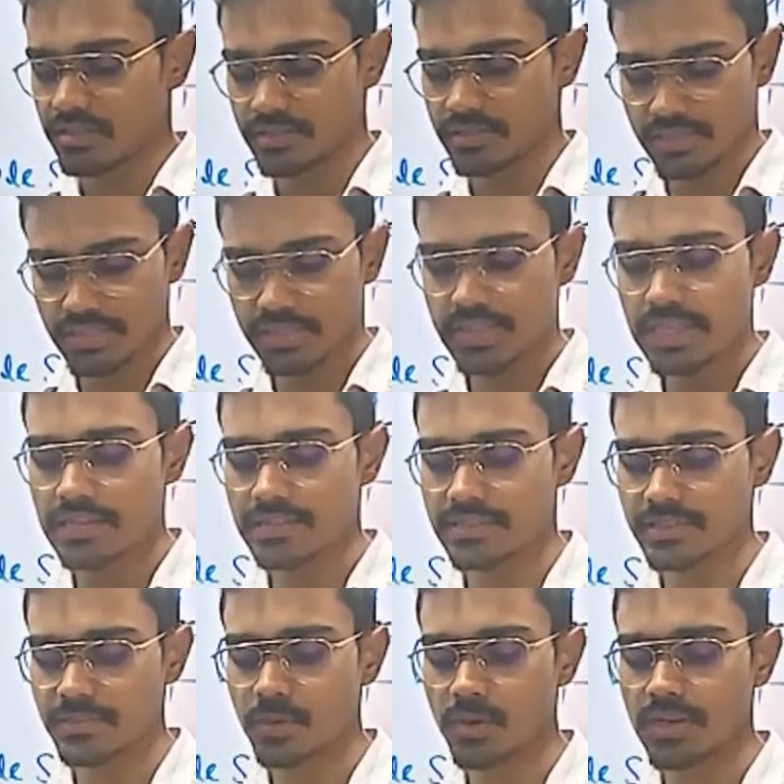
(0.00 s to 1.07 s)
There's a
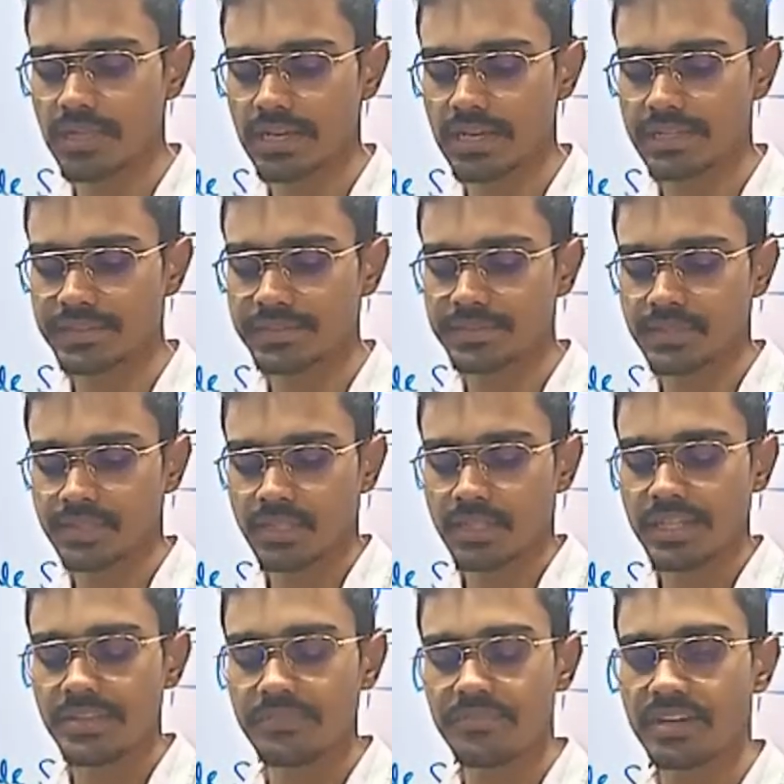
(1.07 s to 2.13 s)
small
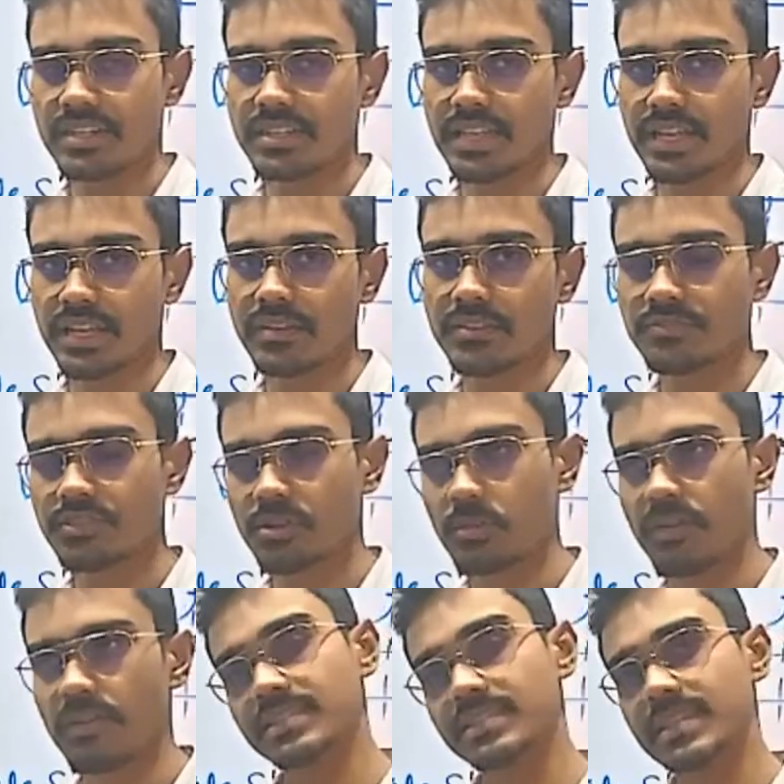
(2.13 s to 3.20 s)
different thing from our
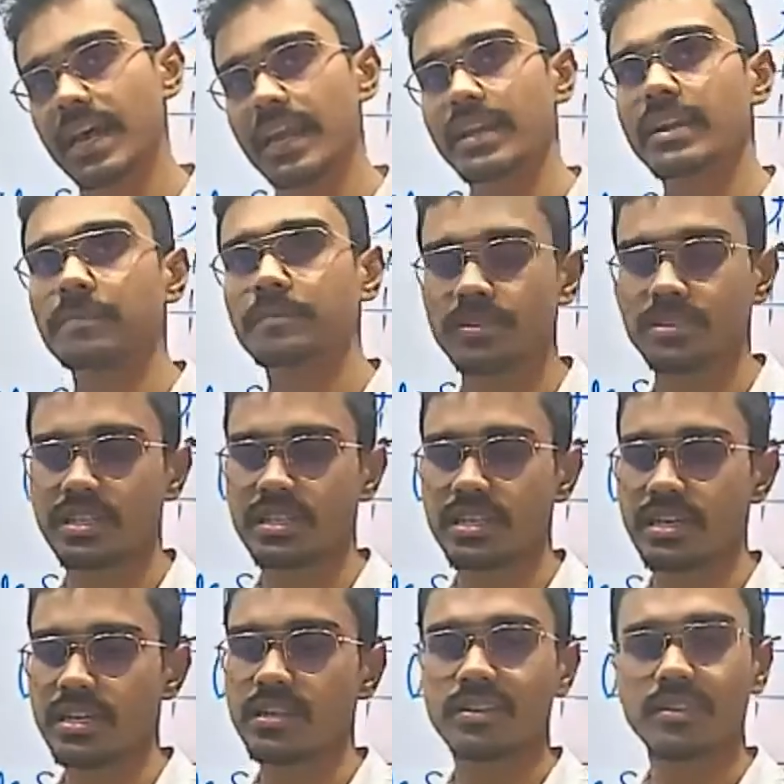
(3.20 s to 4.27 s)
standard procedure,
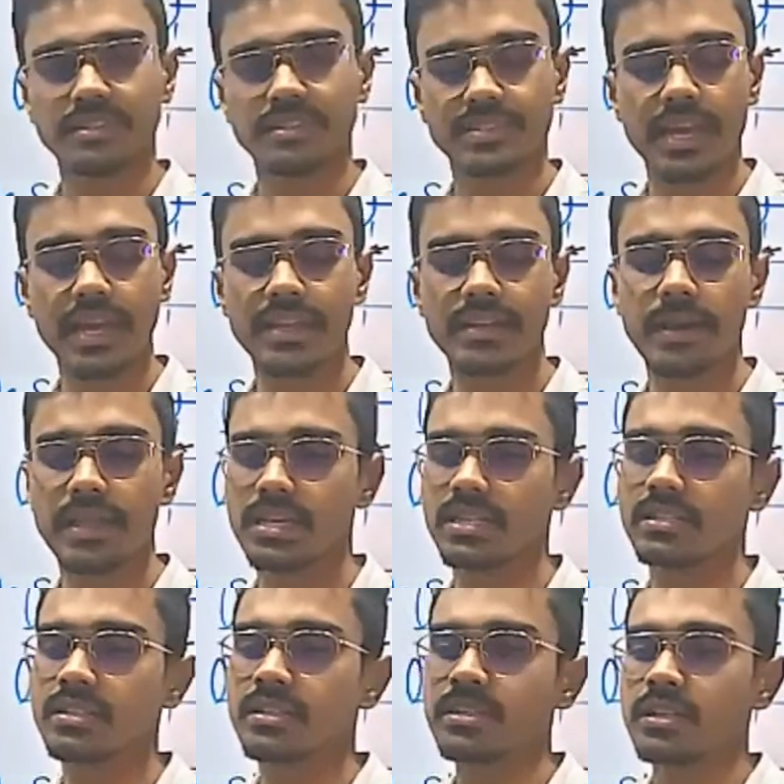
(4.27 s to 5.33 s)
standard manner
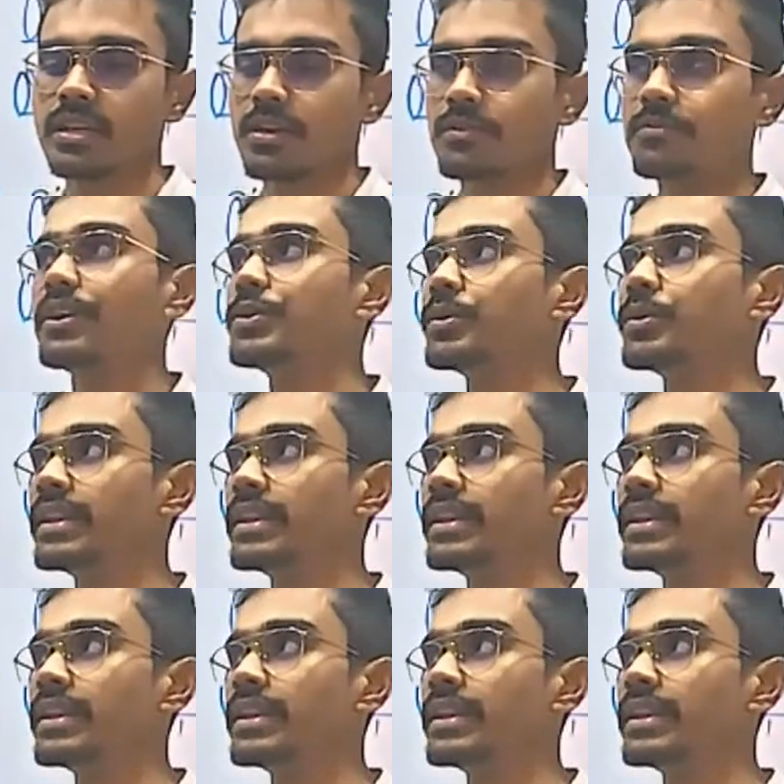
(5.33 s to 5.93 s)
we do in